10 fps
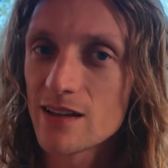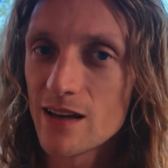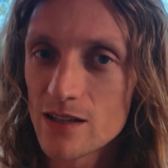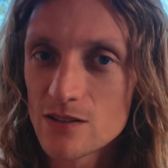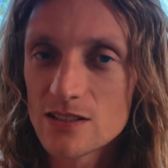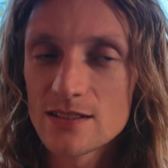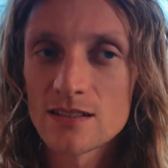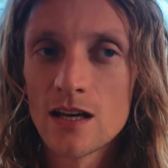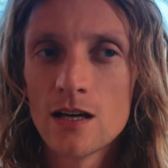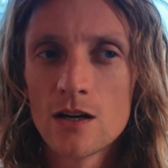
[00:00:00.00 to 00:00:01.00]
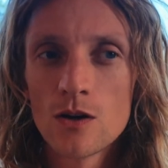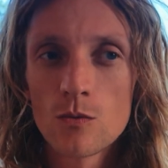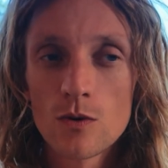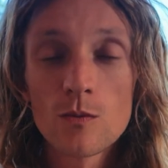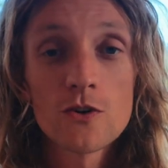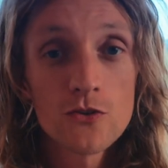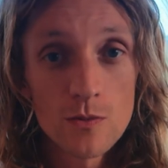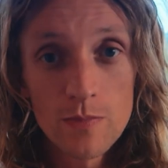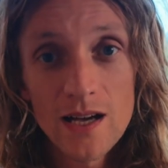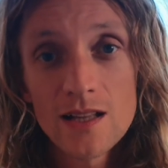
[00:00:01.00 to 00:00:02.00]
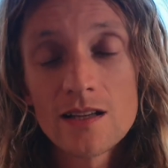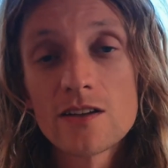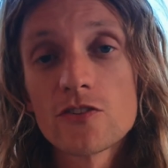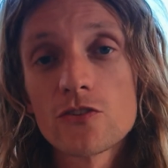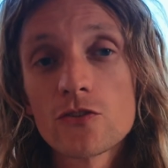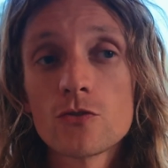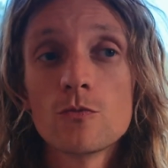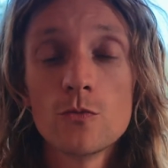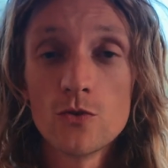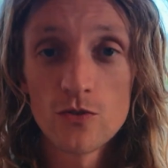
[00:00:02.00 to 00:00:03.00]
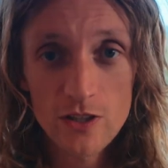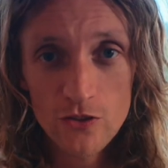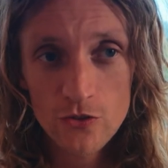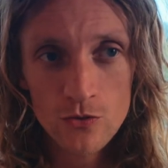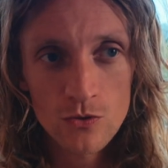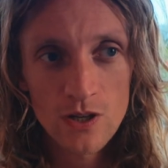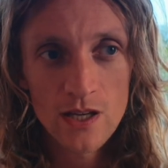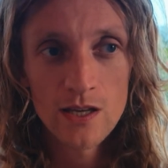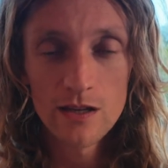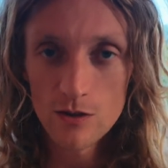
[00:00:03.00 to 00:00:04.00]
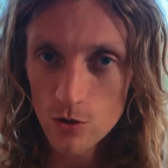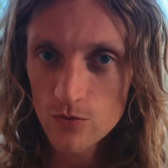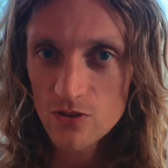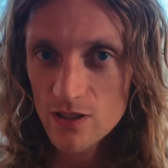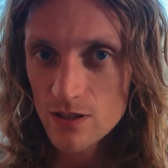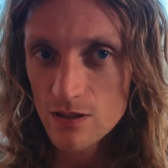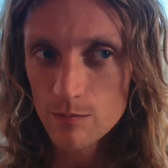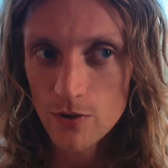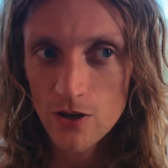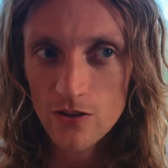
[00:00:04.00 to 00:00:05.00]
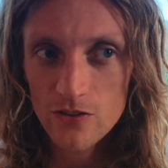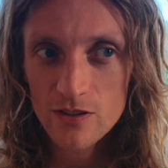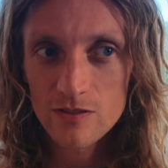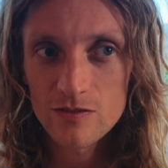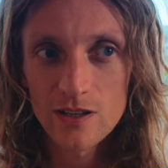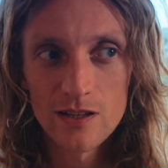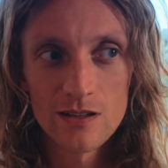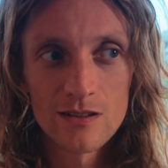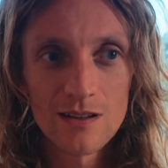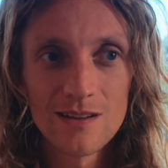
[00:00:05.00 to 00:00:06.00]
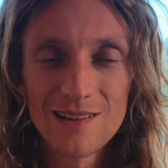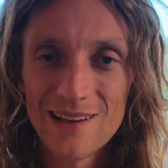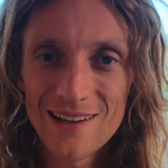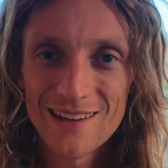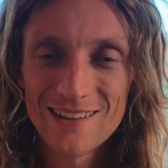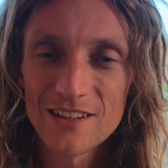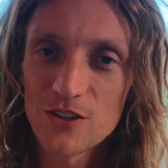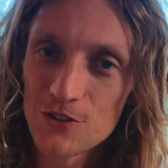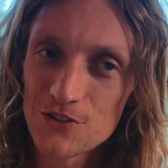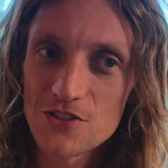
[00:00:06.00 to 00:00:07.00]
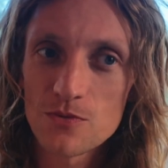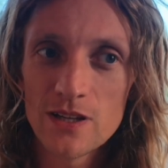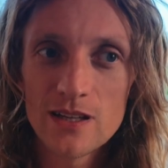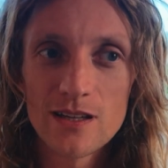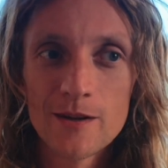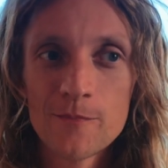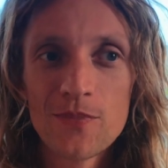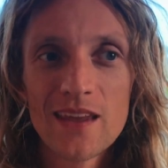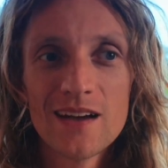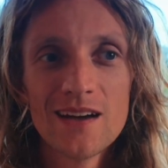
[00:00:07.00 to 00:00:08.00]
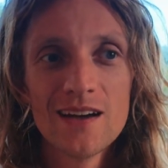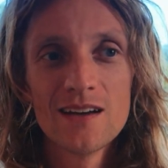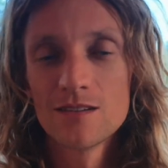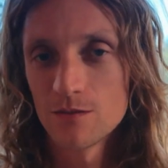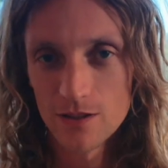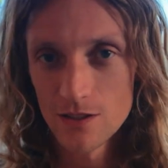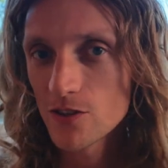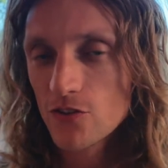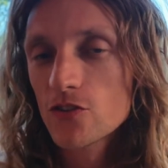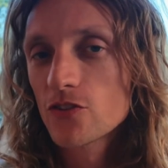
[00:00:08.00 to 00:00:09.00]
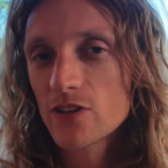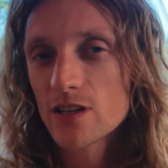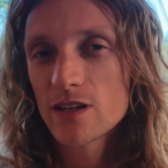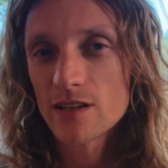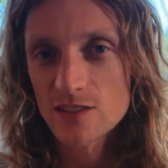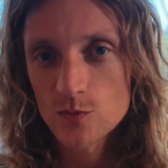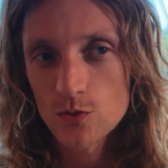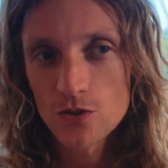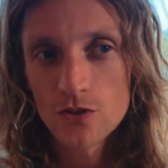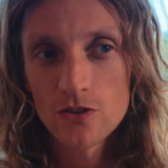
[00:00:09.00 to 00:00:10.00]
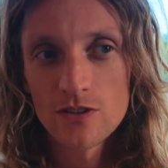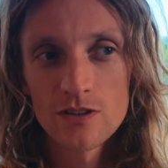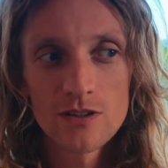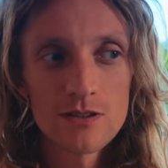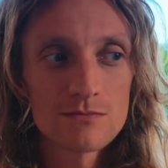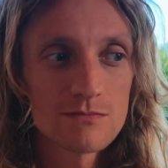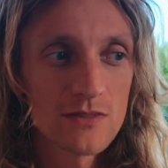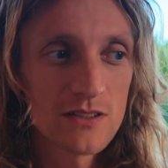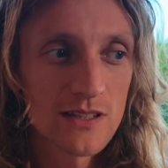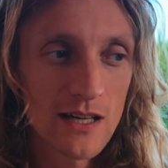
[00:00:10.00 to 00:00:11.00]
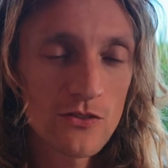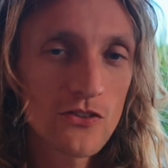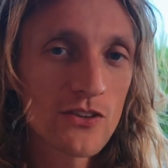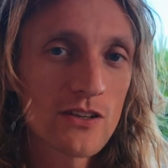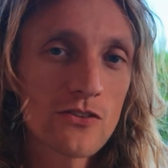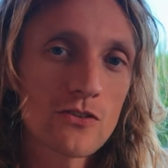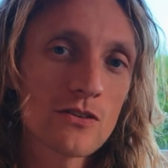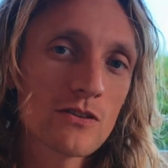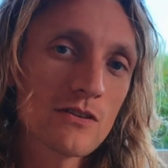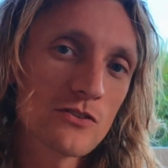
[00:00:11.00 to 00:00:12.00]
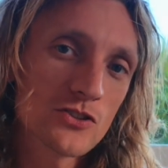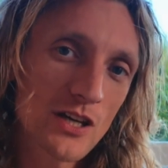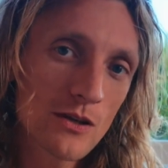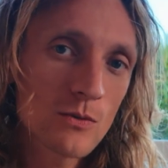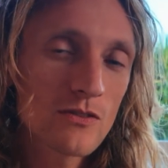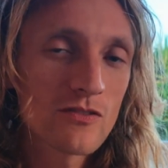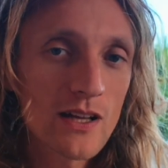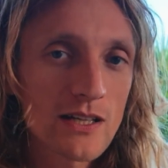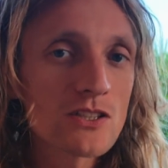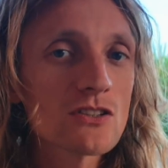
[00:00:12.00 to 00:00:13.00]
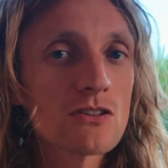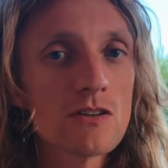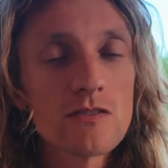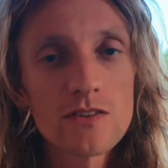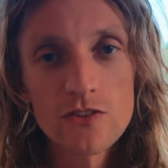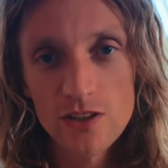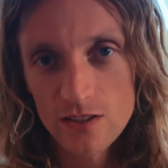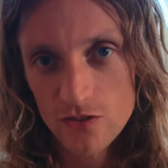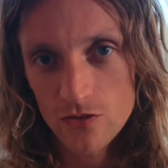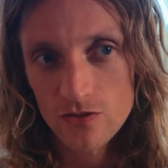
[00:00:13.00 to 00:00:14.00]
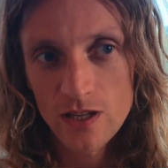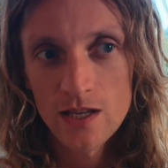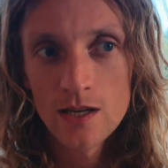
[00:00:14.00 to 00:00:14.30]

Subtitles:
that Aries will want to impel us to move into in hopefully a positive and aligned and conscious way. We'll also see and explore the downsides or the shadow reflection of these kinds of